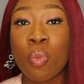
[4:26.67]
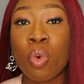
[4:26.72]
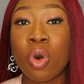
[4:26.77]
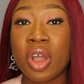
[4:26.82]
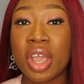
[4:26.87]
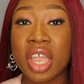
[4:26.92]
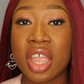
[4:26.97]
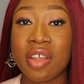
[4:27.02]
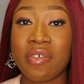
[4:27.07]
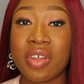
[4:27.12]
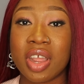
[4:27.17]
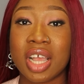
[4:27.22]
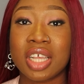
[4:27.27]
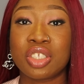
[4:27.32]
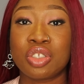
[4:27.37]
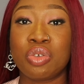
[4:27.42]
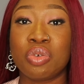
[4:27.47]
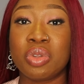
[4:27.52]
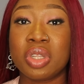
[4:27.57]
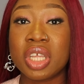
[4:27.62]
what
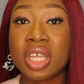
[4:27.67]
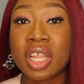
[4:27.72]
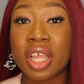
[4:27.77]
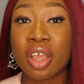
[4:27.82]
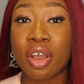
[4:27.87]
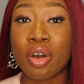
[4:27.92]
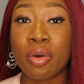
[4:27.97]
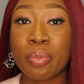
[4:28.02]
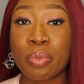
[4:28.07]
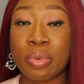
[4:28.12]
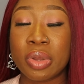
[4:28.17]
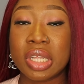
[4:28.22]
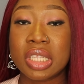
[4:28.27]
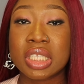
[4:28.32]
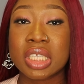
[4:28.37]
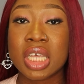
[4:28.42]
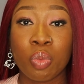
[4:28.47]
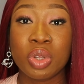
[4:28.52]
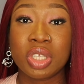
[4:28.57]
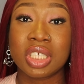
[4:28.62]
areas you need help
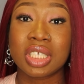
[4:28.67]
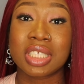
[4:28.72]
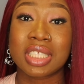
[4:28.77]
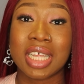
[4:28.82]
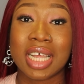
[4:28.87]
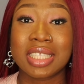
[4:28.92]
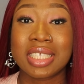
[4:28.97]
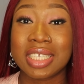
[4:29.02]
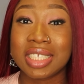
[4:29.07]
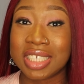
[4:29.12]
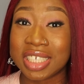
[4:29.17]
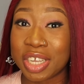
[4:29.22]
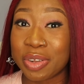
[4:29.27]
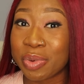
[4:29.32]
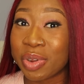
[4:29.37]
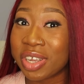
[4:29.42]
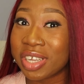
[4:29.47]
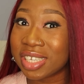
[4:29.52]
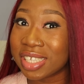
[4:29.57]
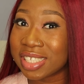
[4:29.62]
with which is starting
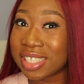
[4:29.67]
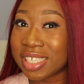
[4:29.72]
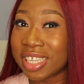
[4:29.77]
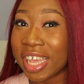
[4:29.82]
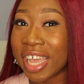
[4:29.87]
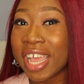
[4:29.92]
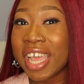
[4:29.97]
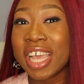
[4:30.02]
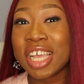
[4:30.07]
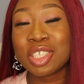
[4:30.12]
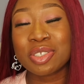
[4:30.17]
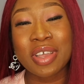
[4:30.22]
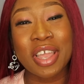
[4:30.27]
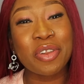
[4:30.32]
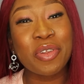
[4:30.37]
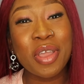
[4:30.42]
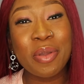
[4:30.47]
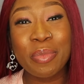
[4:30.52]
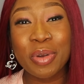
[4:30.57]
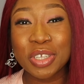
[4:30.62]
January this year so
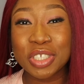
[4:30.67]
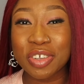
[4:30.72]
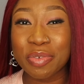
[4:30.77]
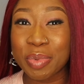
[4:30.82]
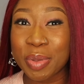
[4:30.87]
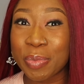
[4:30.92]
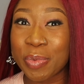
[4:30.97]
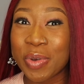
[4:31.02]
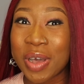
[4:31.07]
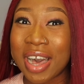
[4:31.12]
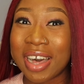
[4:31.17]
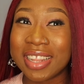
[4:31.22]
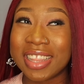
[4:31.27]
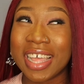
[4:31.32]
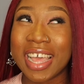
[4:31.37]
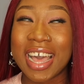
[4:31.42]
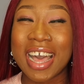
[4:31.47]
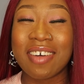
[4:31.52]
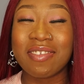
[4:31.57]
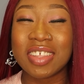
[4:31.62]
I know a bunch of people out
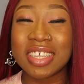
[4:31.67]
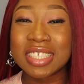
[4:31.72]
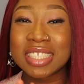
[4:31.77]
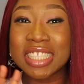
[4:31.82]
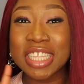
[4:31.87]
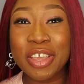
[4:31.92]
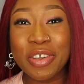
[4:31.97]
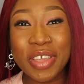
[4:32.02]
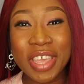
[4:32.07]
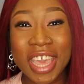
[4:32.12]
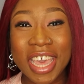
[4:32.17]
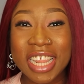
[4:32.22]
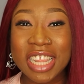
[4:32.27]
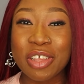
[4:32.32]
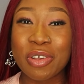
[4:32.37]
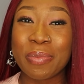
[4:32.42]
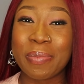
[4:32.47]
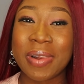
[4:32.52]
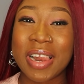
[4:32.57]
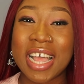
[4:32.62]
there have this new year
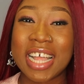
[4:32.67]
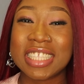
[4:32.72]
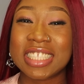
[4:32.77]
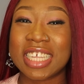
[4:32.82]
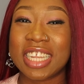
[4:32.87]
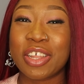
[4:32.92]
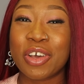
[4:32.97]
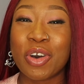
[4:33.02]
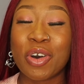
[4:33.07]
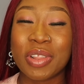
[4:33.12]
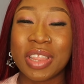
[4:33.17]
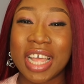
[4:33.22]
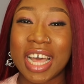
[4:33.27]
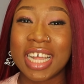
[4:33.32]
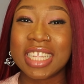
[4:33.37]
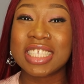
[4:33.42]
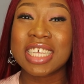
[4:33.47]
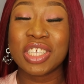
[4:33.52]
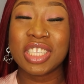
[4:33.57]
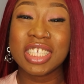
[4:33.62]
new plans and all
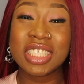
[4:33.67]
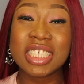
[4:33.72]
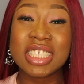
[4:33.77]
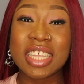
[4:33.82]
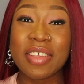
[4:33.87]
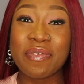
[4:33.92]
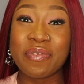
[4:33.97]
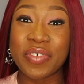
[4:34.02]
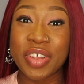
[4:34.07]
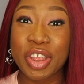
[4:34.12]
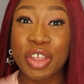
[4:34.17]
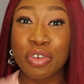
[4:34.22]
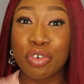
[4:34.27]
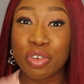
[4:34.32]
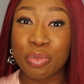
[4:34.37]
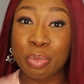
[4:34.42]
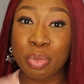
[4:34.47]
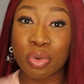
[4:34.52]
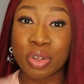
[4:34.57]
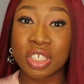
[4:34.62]
that so this is a very
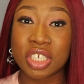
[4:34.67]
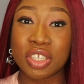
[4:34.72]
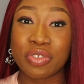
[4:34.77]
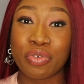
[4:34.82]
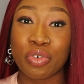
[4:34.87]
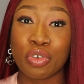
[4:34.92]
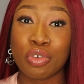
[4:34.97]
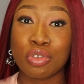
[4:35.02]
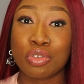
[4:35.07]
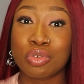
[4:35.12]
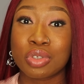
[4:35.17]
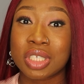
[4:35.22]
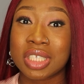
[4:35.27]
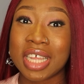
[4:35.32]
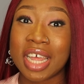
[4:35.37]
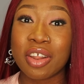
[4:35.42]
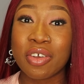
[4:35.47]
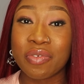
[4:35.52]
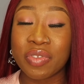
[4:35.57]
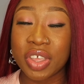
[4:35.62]
good project for you to
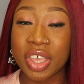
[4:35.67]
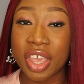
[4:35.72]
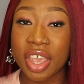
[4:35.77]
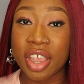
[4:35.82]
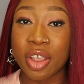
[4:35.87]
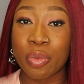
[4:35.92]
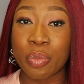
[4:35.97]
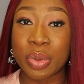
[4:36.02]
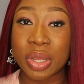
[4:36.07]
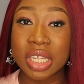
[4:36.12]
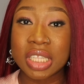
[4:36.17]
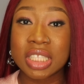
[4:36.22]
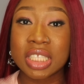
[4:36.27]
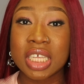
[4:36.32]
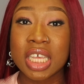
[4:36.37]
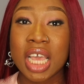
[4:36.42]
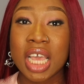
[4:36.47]
start off the year with